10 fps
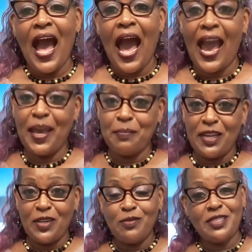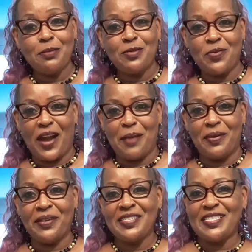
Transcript: I am a new subscriber,